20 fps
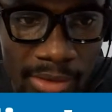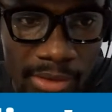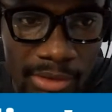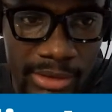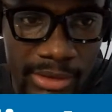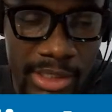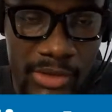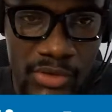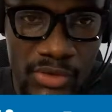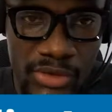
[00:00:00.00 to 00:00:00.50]

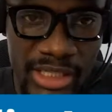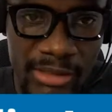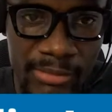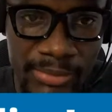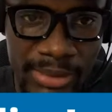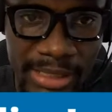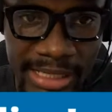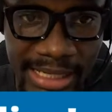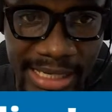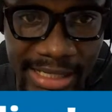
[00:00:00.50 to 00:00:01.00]

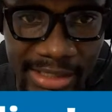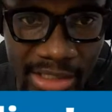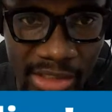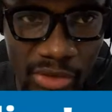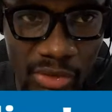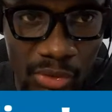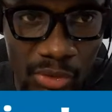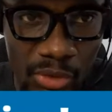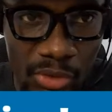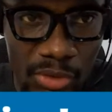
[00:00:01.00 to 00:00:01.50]
Gutenberg
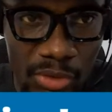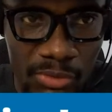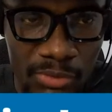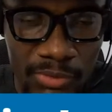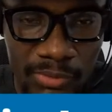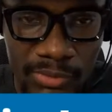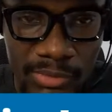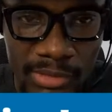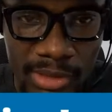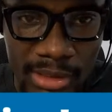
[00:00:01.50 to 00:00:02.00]
editor
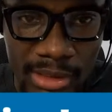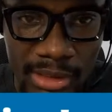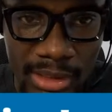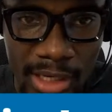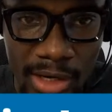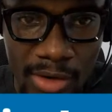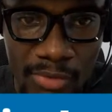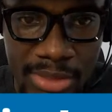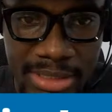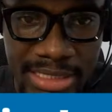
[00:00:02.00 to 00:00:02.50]

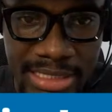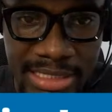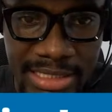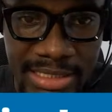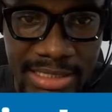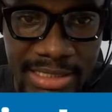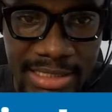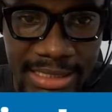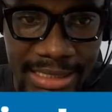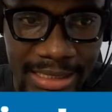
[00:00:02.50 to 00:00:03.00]
now, which
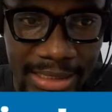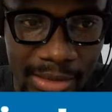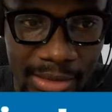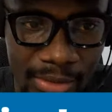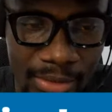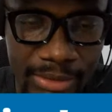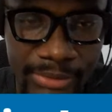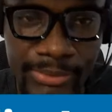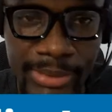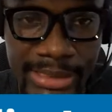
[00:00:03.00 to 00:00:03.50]
is
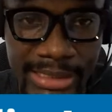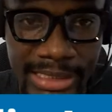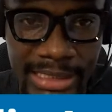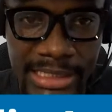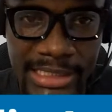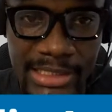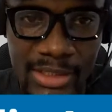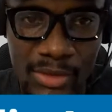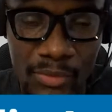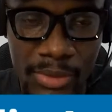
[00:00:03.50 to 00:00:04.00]

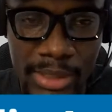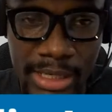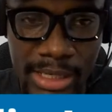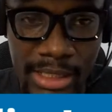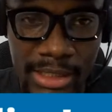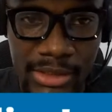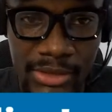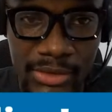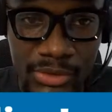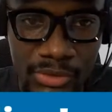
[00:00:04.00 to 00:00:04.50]
basically the
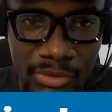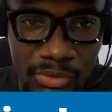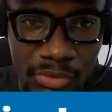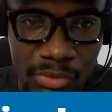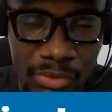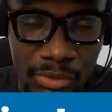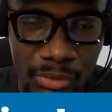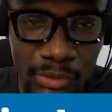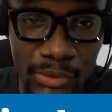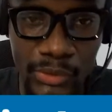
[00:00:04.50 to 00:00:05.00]
way
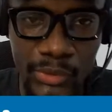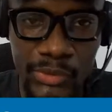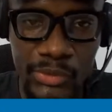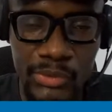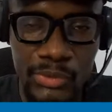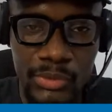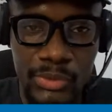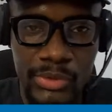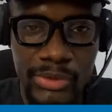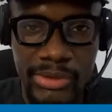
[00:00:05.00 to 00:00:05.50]

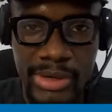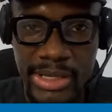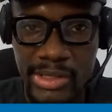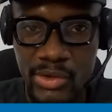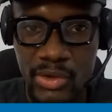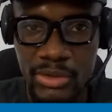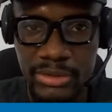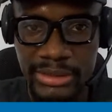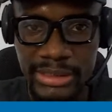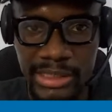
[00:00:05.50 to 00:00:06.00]
you create
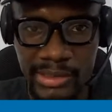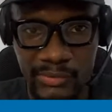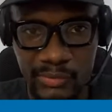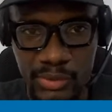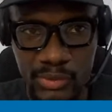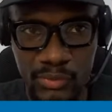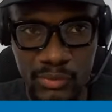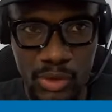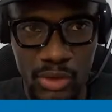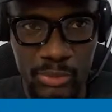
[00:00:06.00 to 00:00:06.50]
content
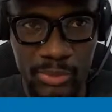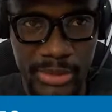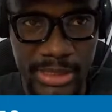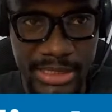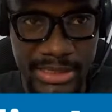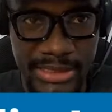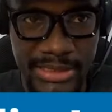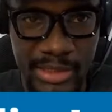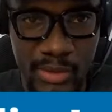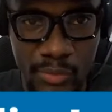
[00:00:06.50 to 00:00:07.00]
with
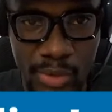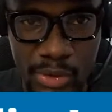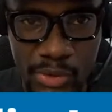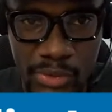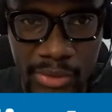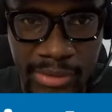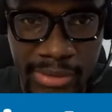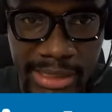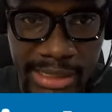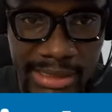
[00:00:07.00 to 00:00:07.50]
WordPress, the way you
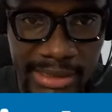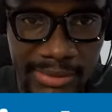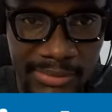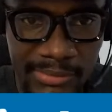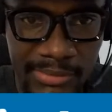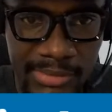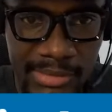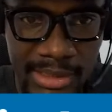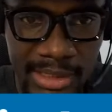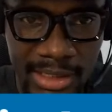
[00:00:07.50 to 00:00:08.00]
create
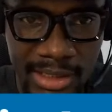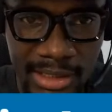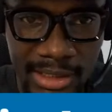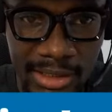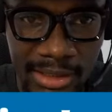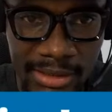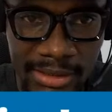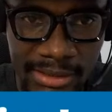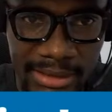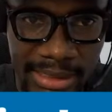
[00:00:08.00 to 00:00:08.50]

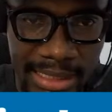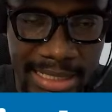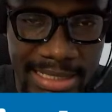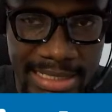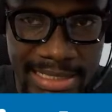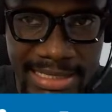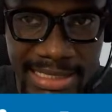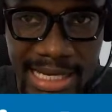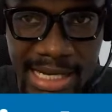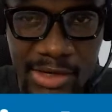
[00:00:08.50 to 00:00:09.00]
and
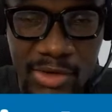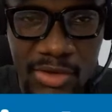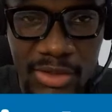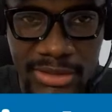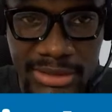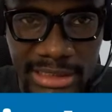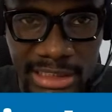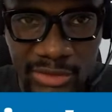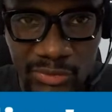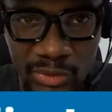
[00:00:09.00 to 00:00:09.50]
design
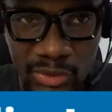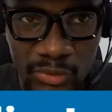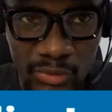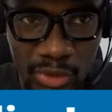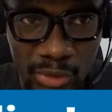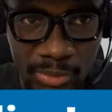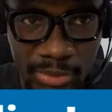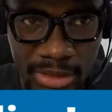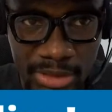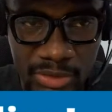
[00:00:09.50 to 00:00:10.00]
content with
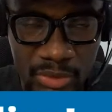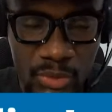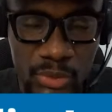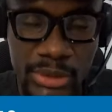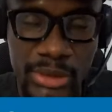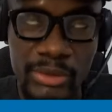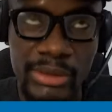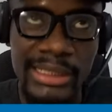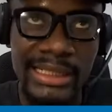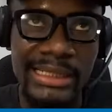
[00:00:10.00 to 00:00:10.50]
WordPress.
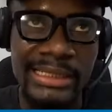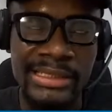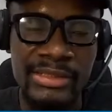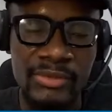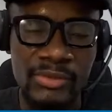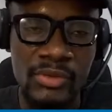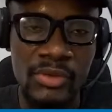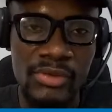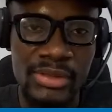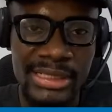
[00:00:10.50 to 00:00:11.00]
So that is
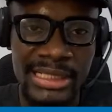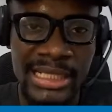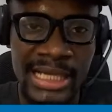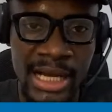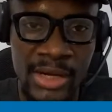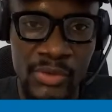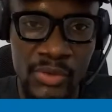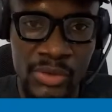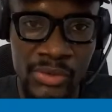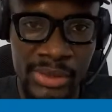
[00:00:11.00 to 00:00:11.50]
currently how
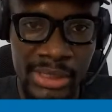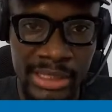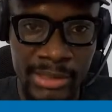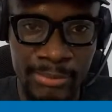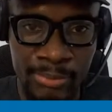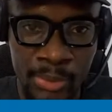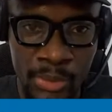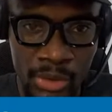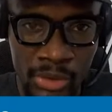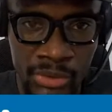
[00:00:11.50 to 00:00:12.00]
you create a
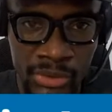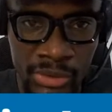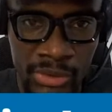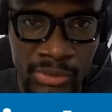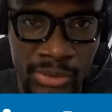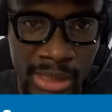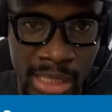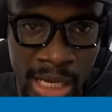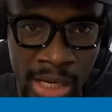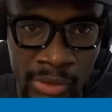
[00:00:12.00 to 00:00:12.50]
post,
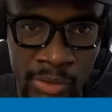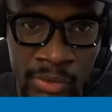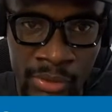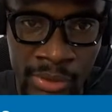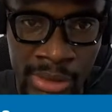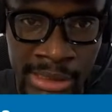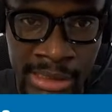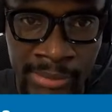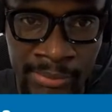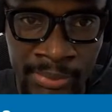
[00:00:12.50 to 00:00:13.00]
how you
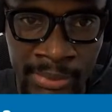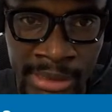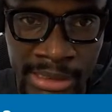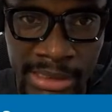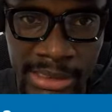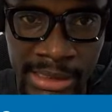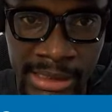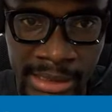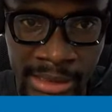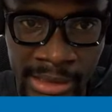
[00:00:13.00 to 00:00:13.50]
create a break.
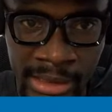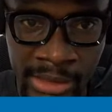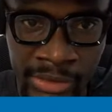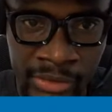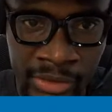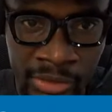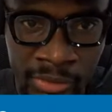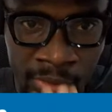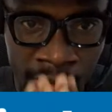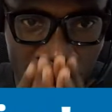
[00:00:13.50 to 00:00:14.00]

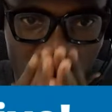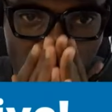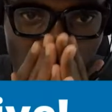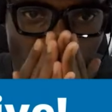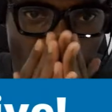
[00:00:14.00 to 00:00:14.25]
Excuse me.